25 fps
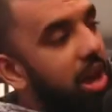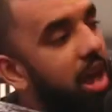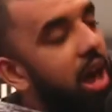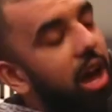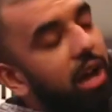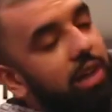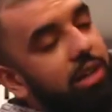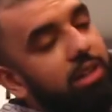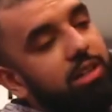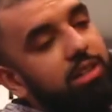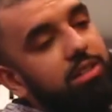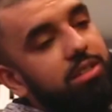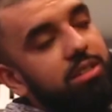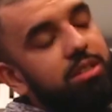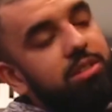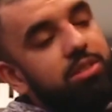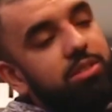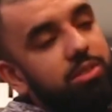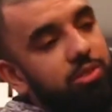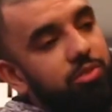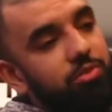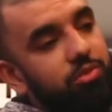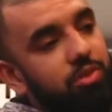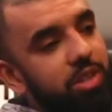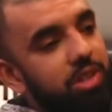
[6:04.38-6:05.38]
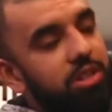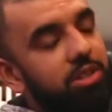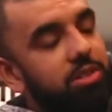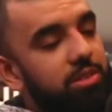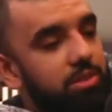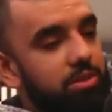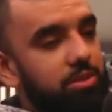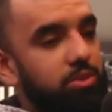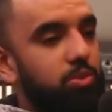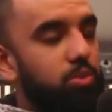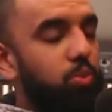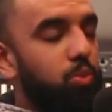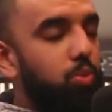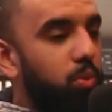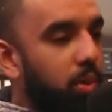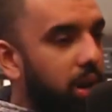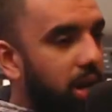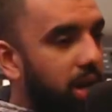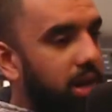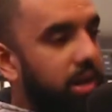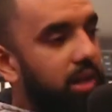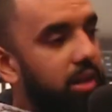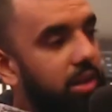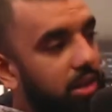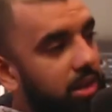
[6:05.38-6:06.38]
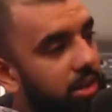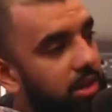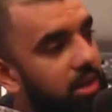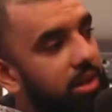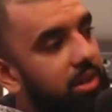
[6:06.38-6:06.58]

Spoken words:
And this is the reason why